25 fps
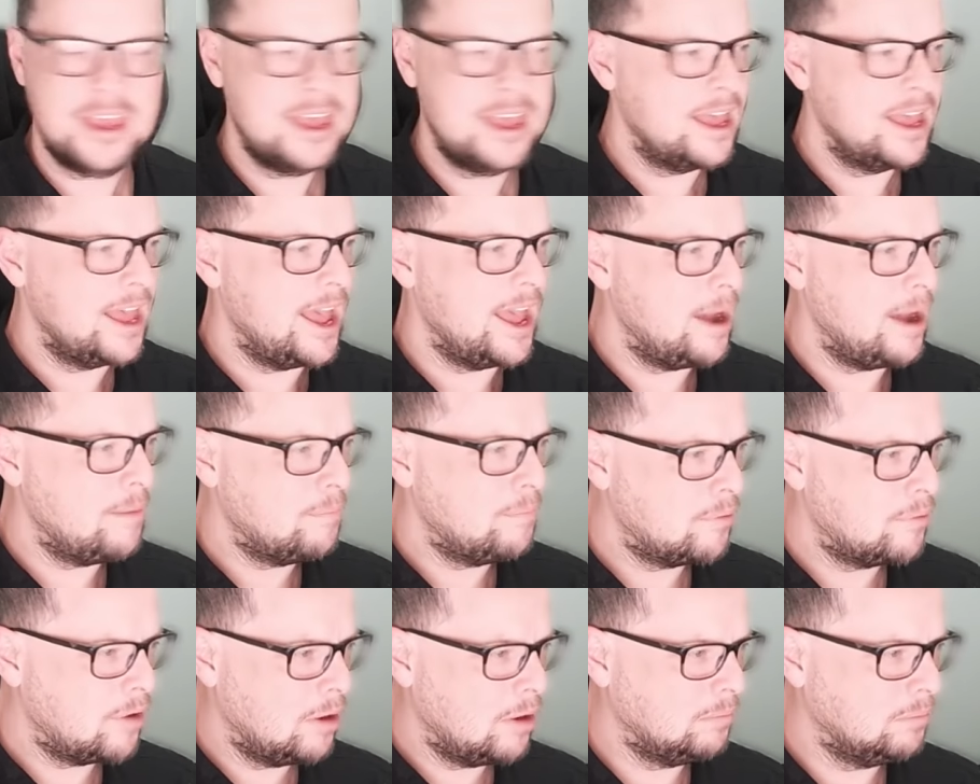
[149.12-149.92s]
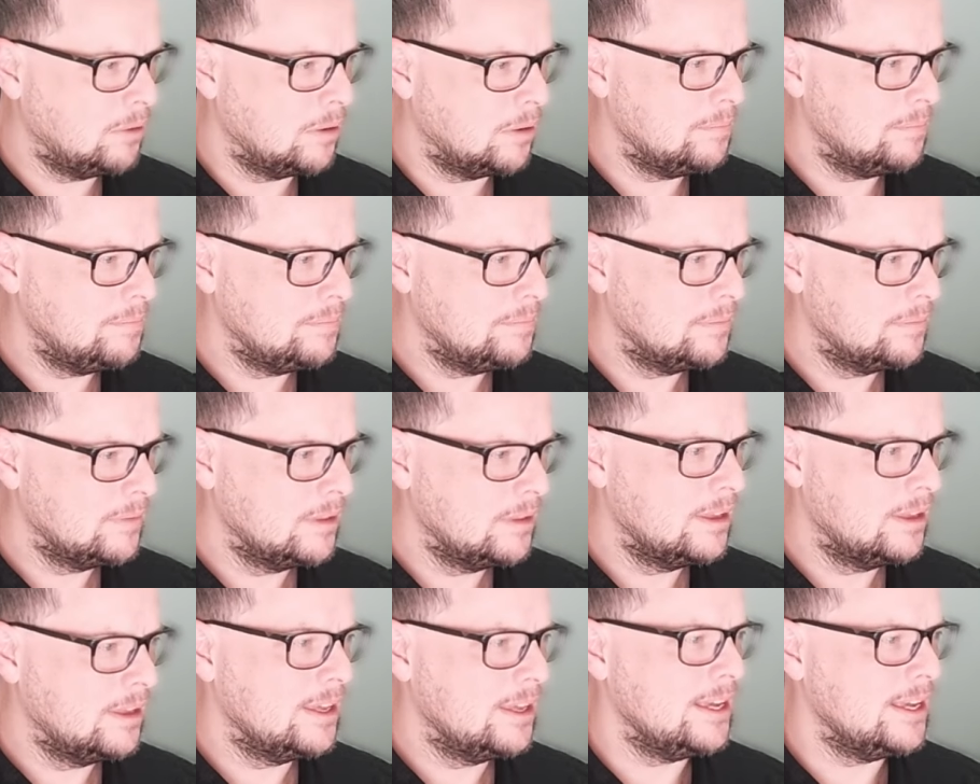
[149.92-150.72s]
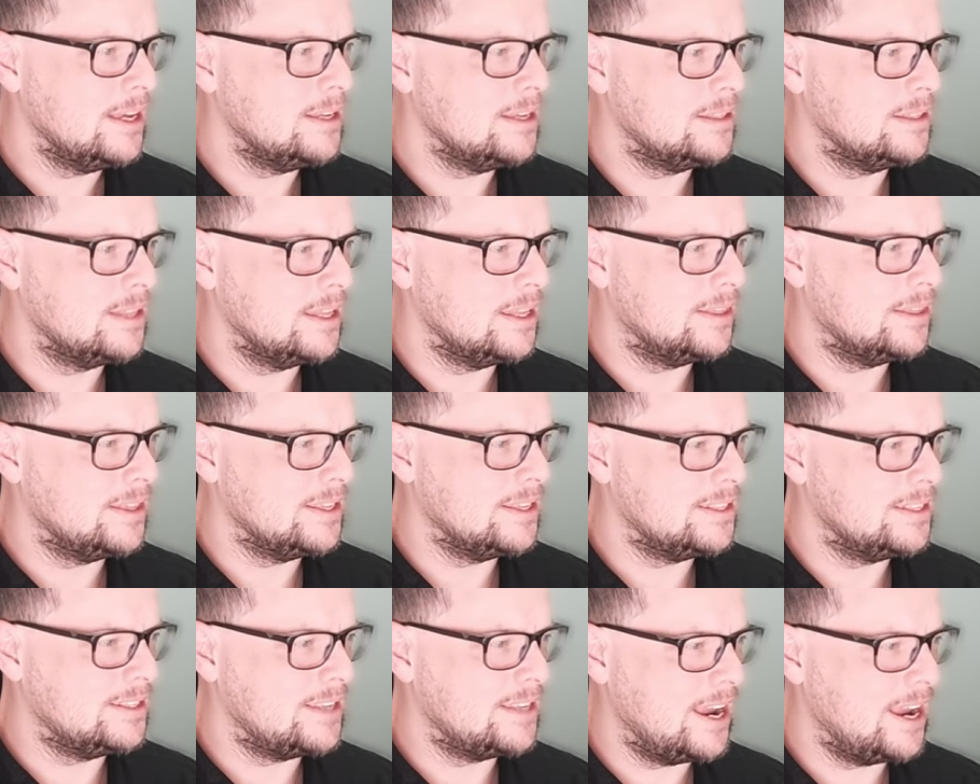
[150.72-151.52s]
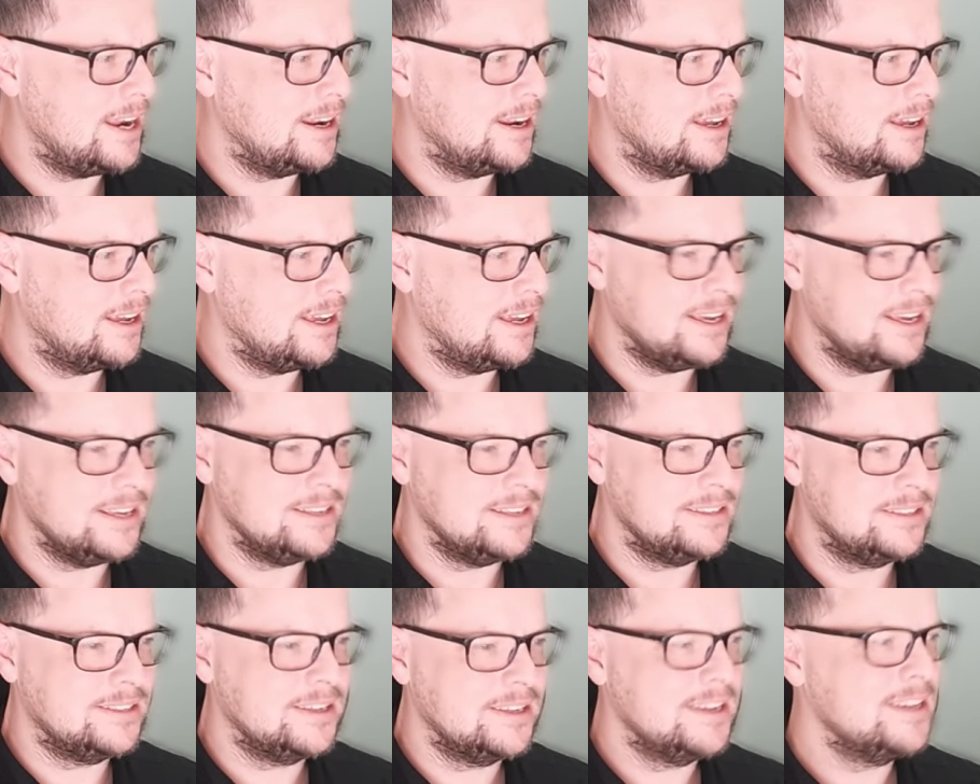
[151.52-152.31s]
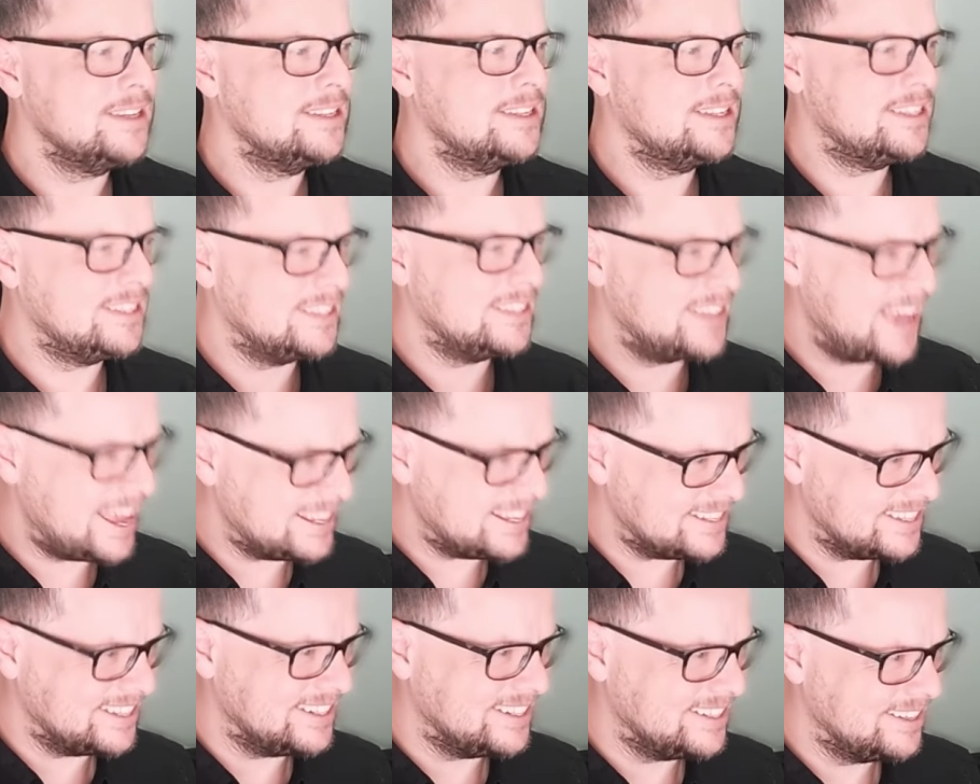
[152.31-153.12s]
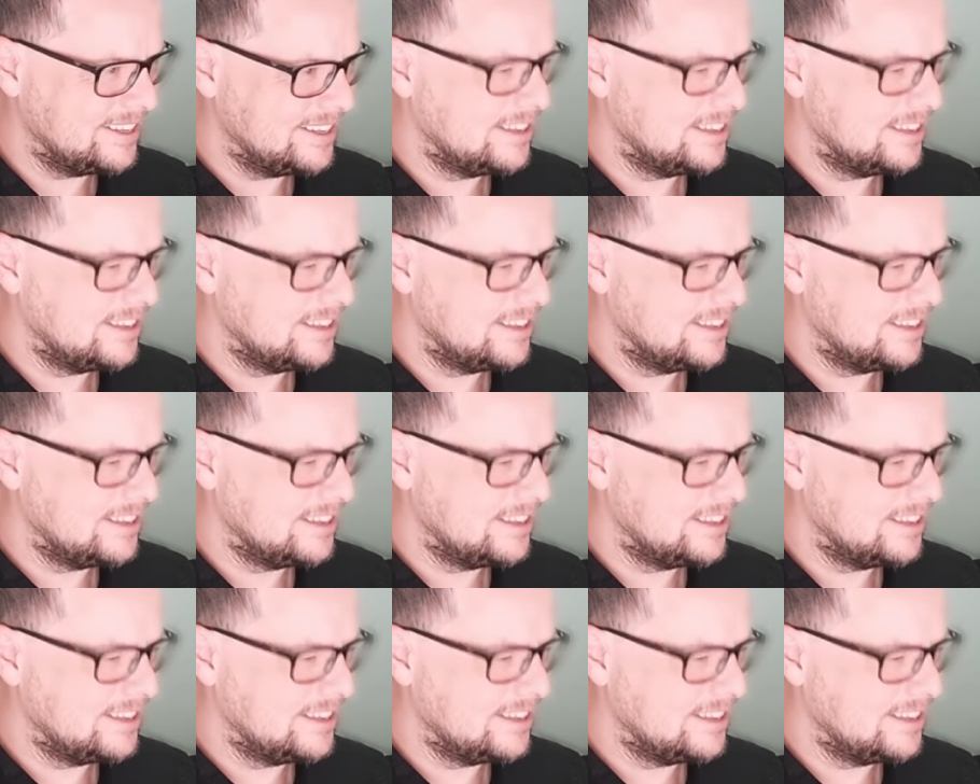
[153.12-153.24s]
Our problem is that this data is scattered.